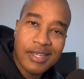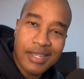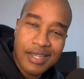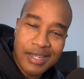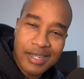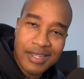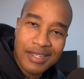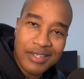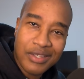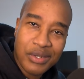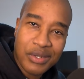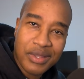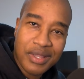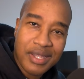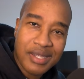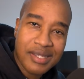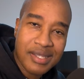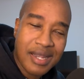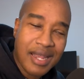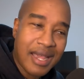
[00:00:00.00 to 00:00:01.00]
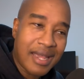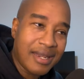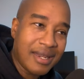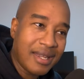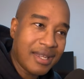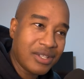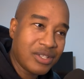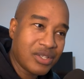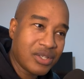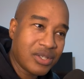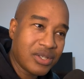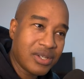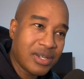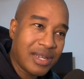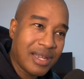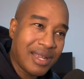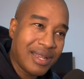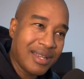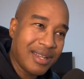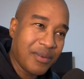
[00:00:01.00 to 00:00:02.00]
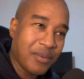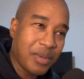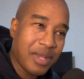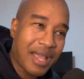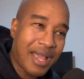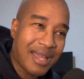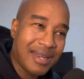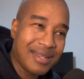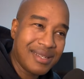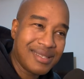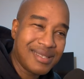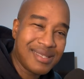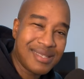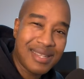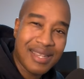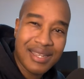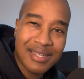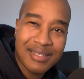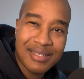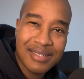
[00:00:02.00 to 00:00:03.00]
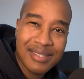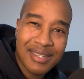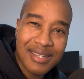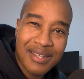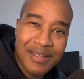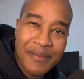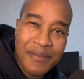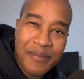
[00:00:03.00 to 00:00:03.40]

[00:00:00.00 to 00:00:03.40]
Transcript: and you know things of that nature. And then we had a stint,